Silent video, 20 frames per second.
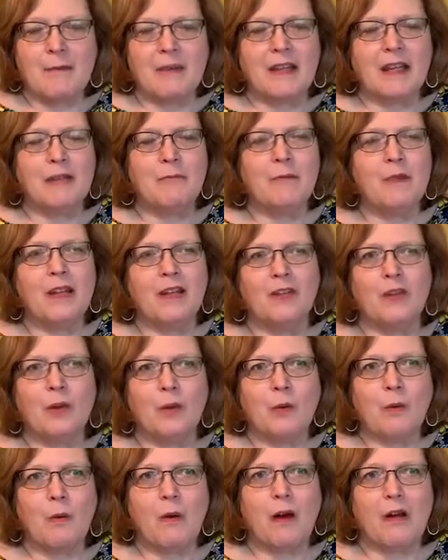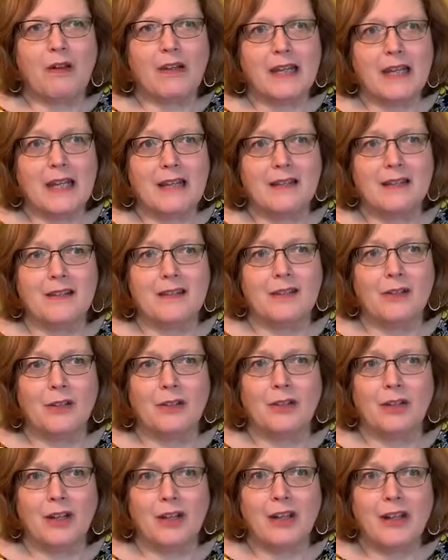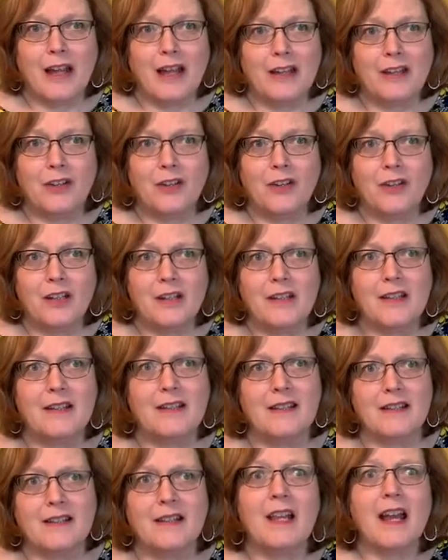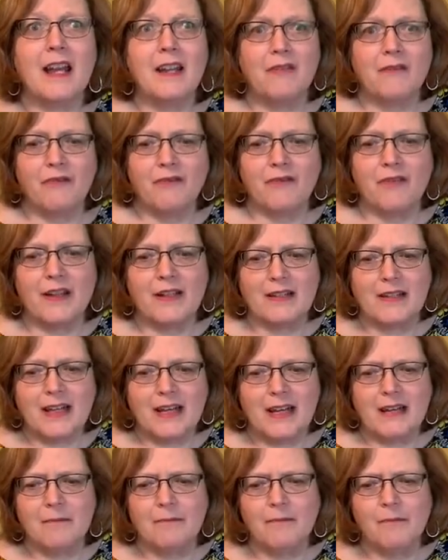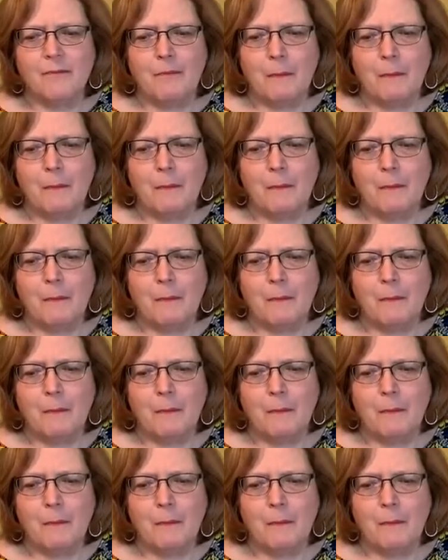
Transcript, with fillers: It can be a low quality and still look kind of good because it's kind of fuzzy.